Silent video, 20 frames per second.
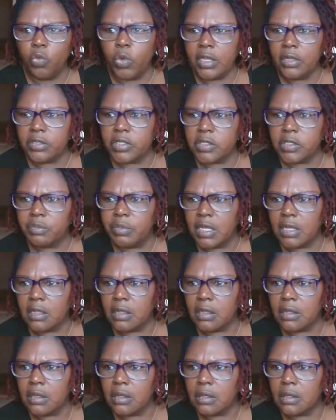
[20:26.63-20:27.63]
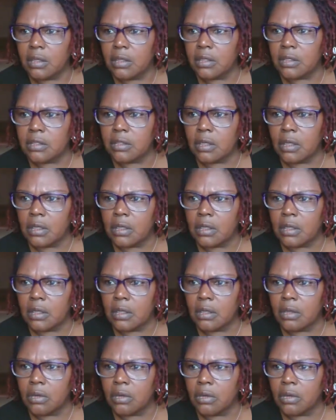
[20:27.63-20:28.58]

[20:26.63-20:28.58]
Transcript: Will Smith and, and,